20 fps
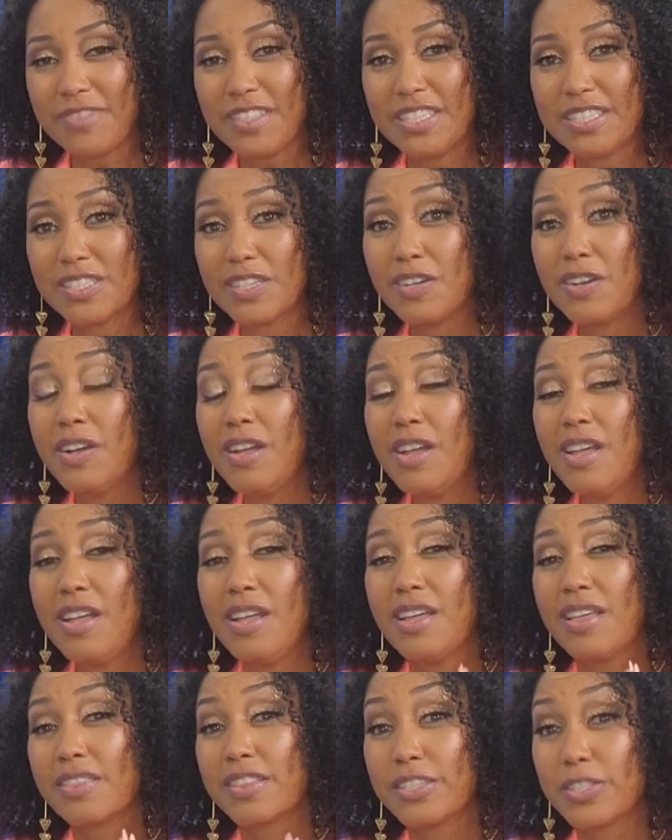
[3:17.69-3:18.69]
So
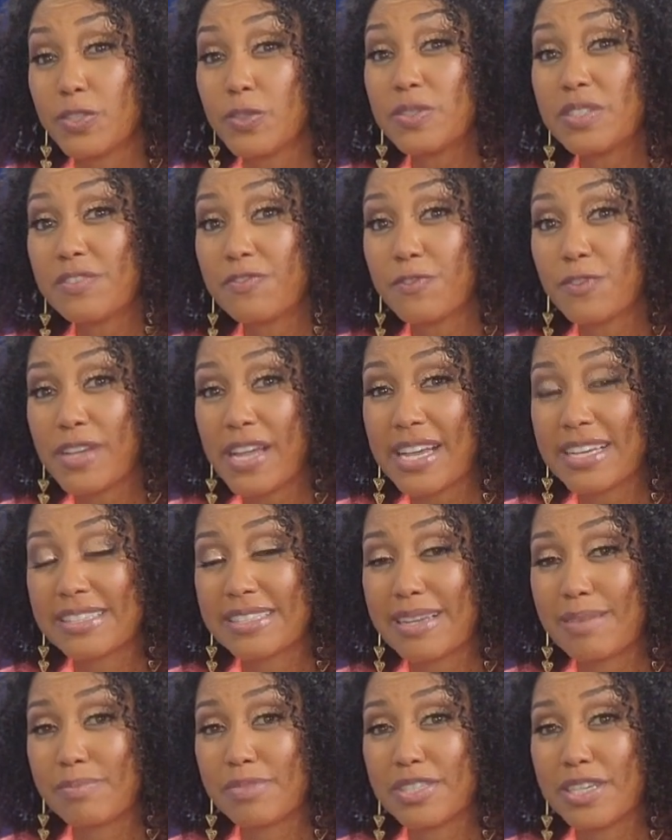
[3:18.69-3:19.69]
the duty-free
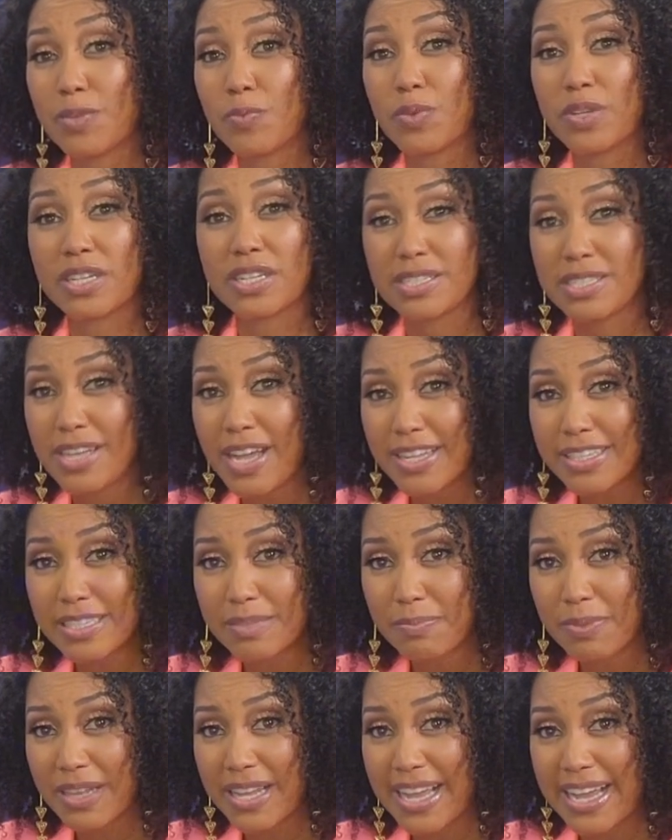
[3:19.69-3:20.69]
exemption would not
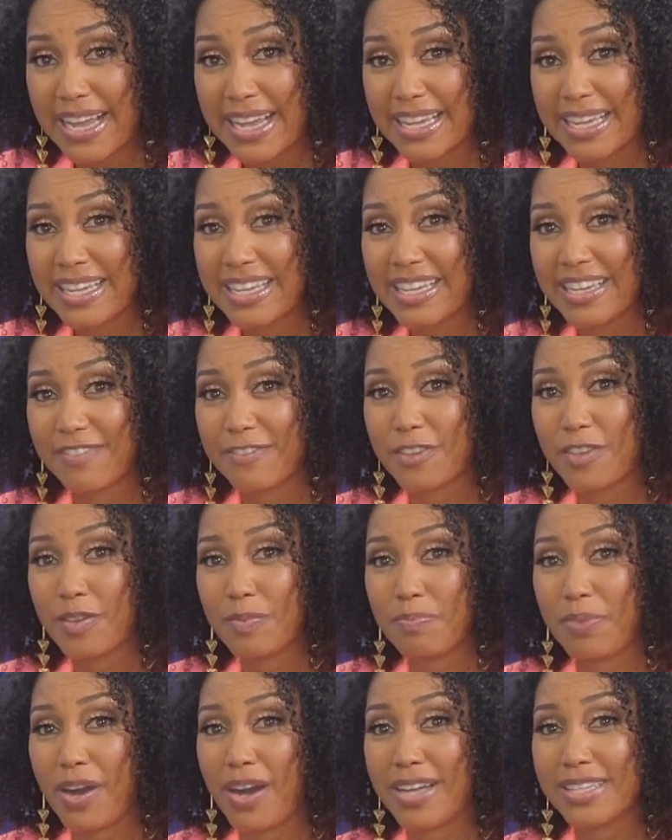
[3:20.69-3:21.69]
apply if
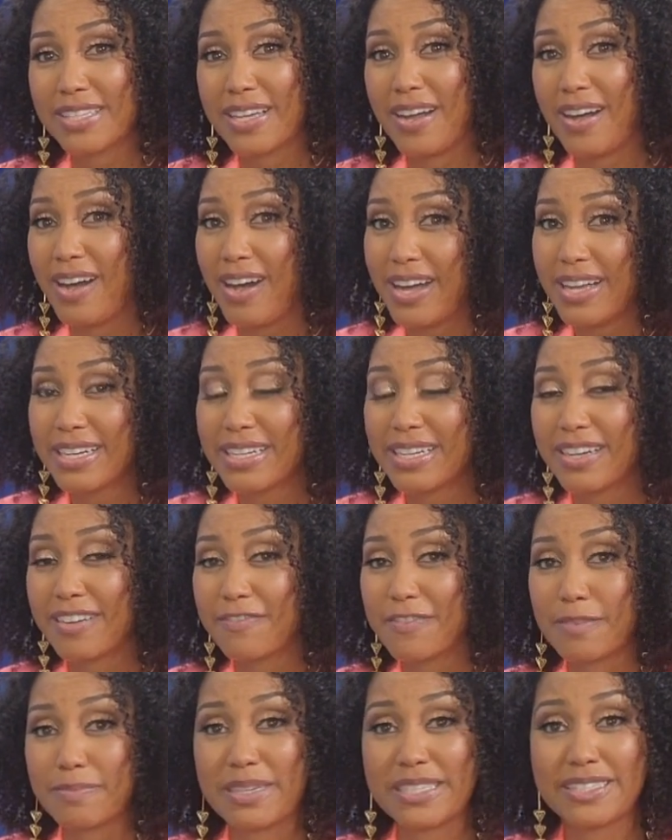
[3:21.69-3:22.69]
you bought a Honda
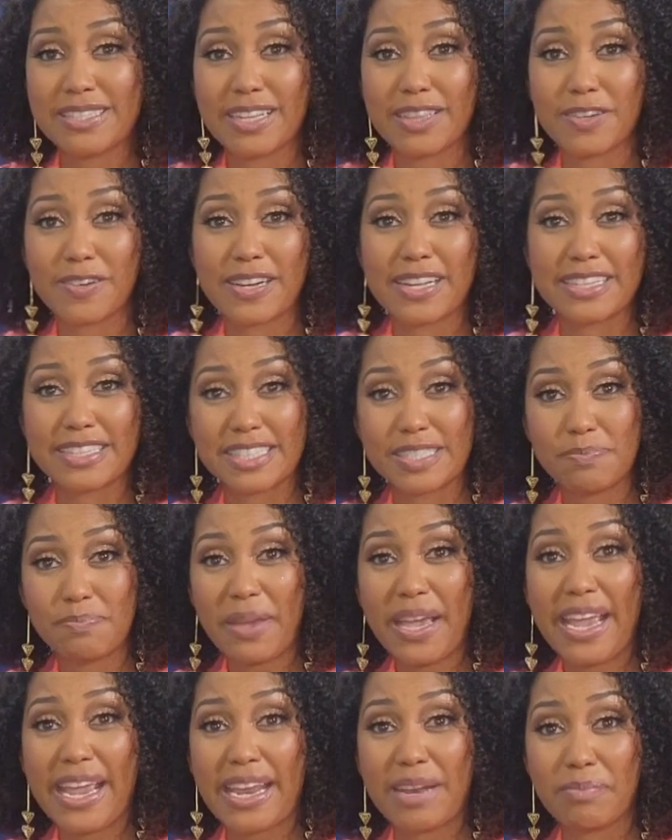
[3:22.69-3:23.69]
from a seller in
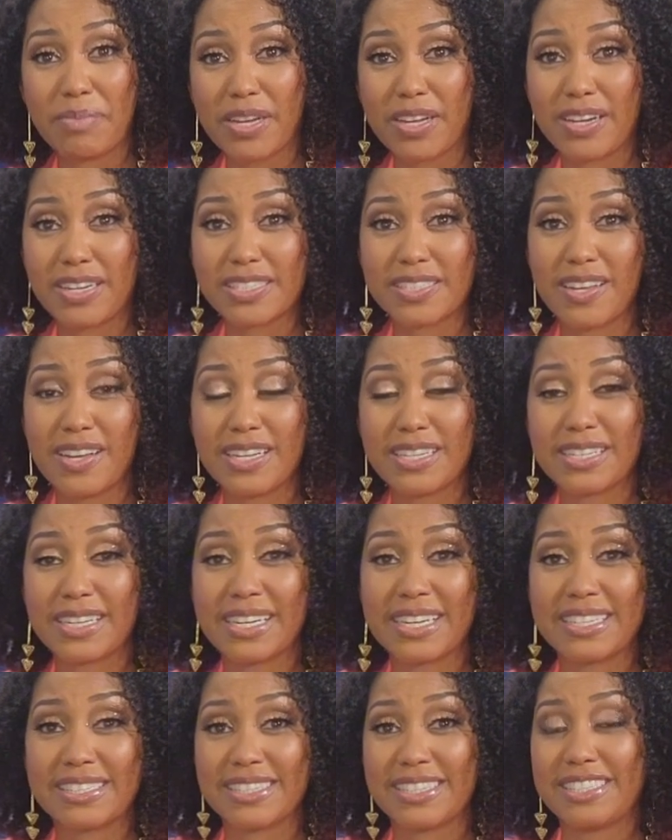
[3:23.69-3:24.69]
Spain, because
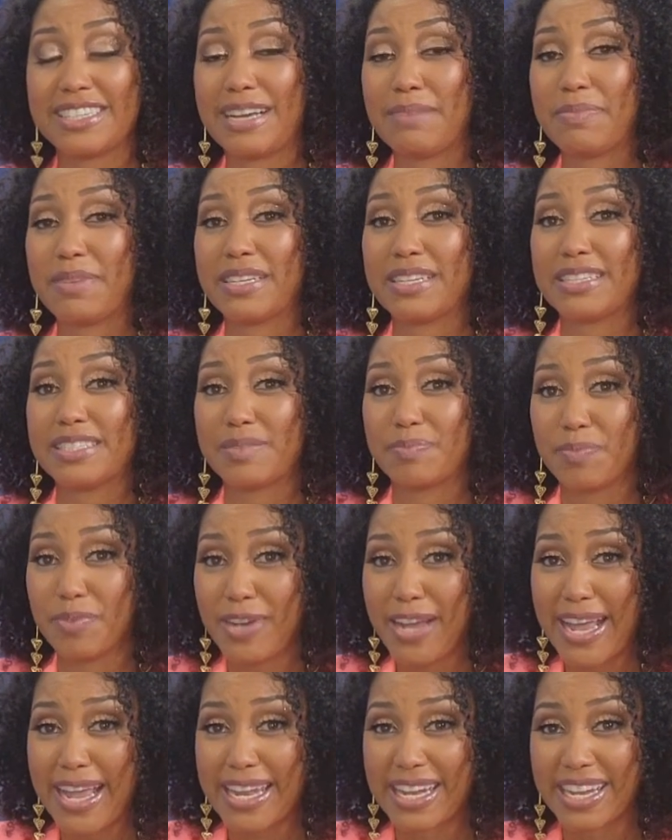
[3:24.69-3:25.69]
Honda is a Japanese
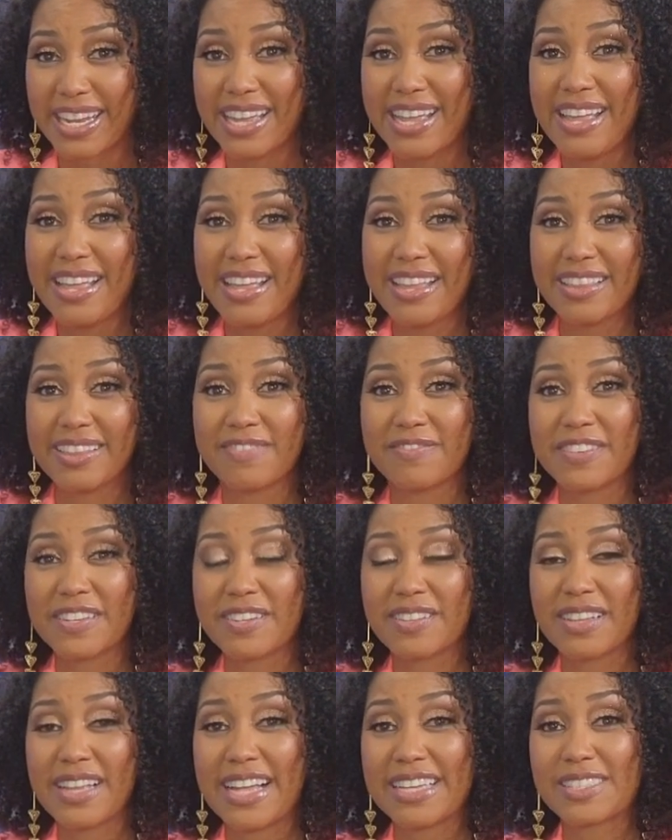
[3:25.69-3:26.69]
brand. The
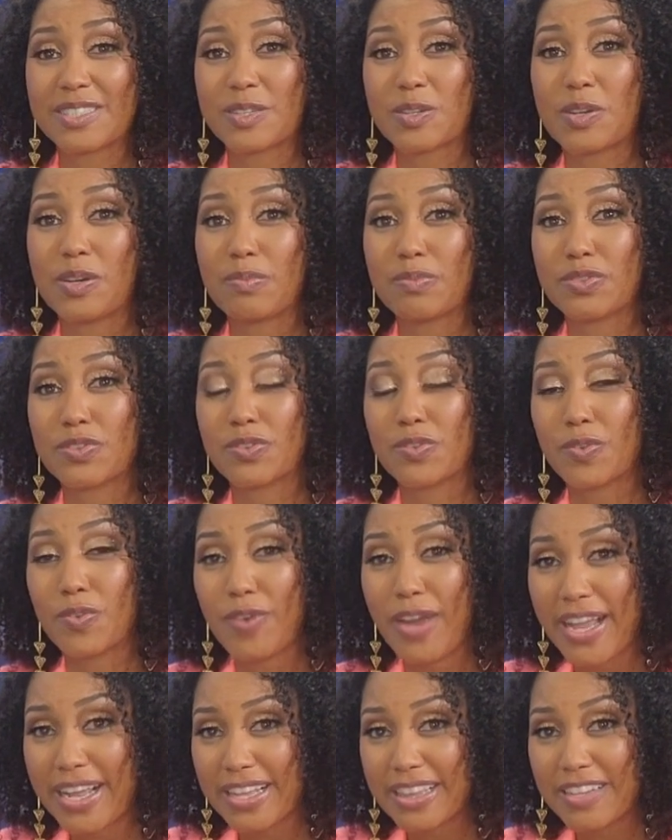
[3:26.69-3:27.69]
vehicle has to come
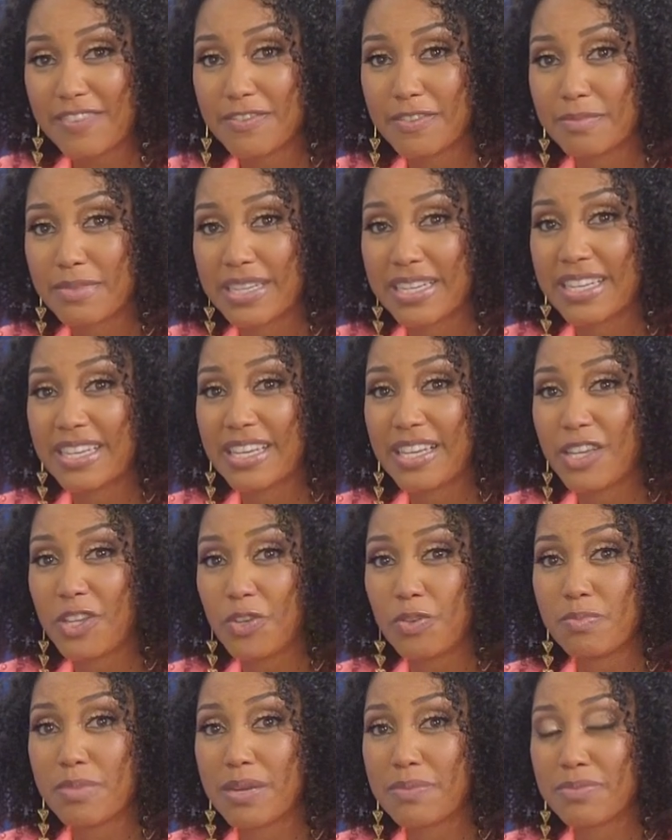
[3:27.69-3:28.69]
directly from an
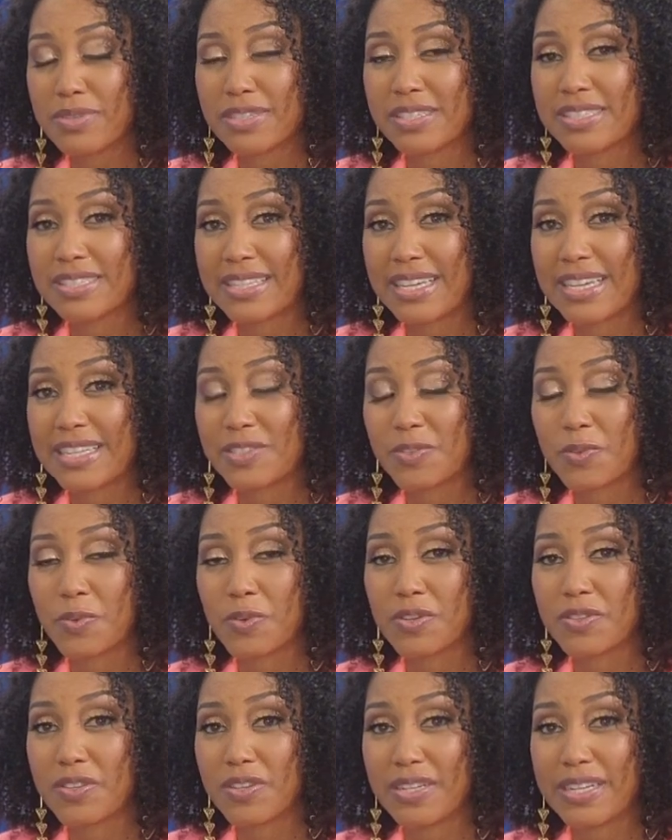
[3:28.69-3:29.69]
EU member state
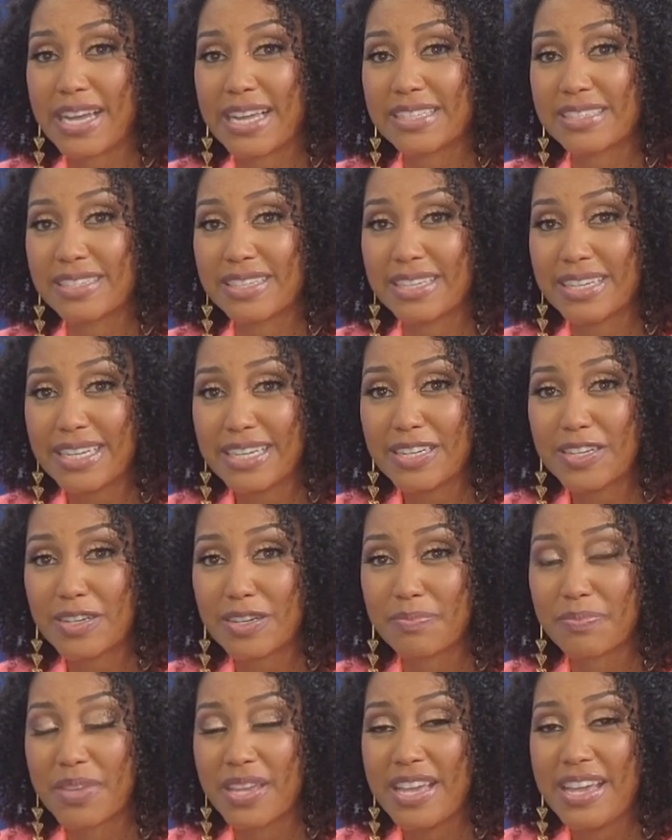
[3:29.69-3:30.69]
or the United
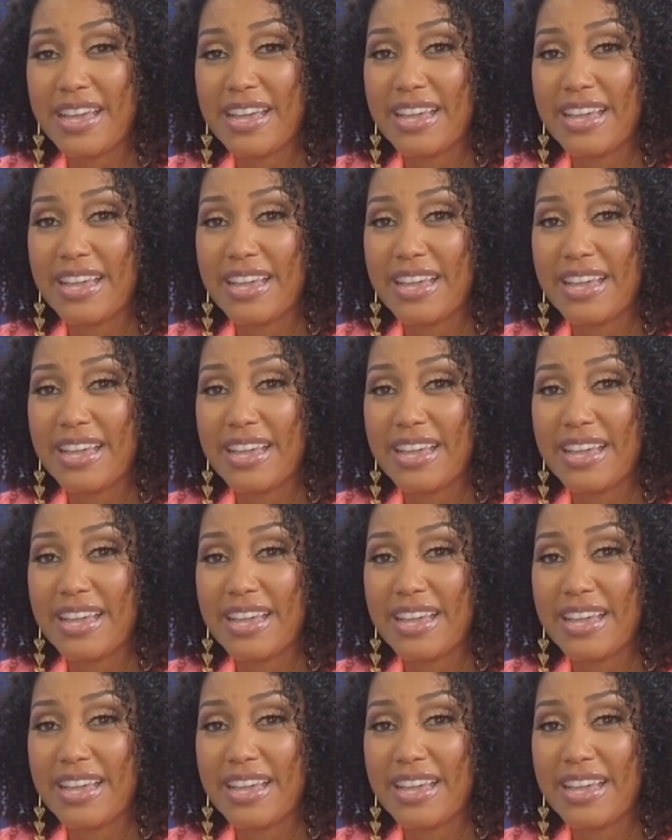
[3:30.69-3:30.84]
Kingdom.